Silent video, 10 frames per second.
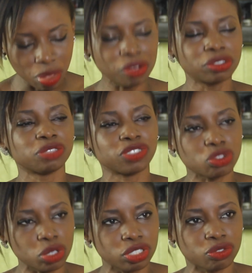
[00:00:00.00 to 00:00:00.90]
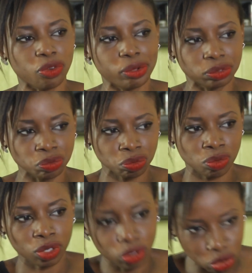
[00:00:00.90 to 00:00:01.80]
You know, the first one is
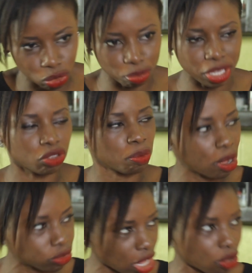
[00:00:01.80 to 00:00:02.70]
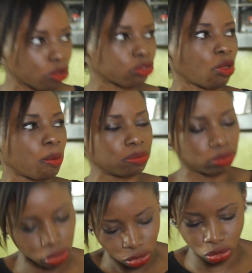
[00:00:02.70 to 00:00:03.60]
to make your mouth accustomed
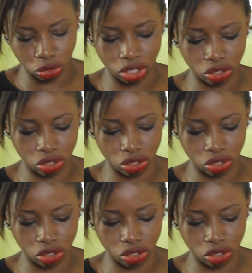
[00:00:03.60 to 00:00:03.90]
to the